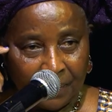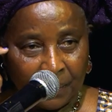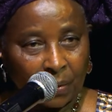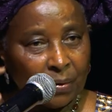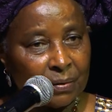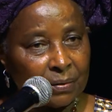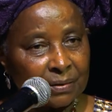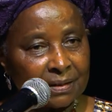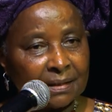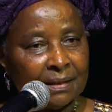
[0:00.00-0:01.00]

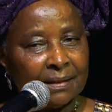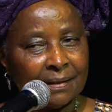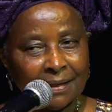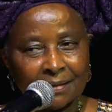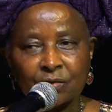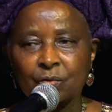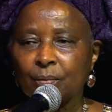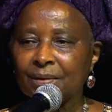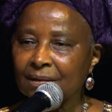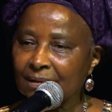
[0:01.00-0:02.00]
because it's
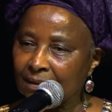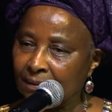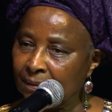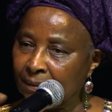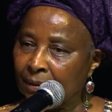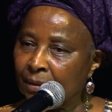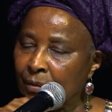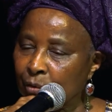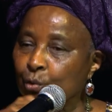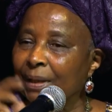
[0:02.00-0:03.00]
so easy
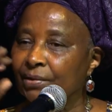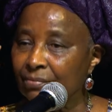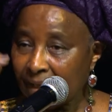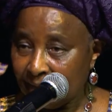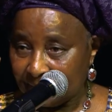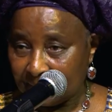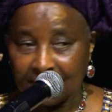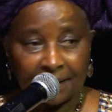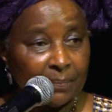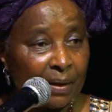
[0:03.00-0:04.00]
to
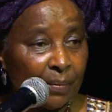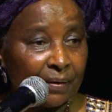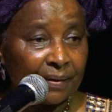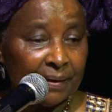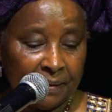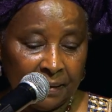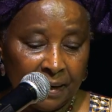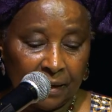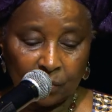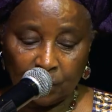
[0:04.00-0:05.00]
erase the memory
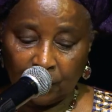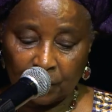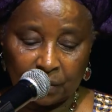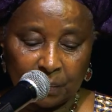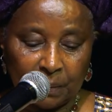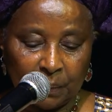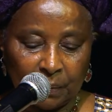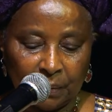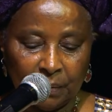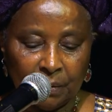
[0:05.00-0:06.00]
and to force
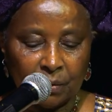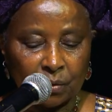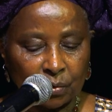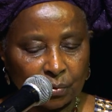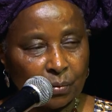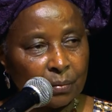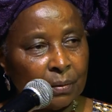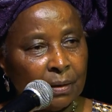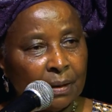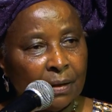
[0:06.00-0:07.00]
people
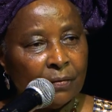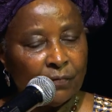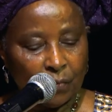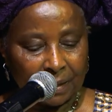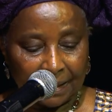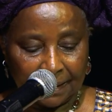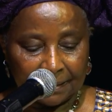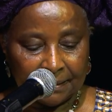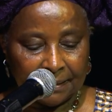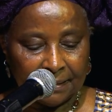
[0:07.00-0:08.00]
to
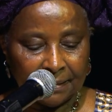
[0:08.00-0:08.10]
forget.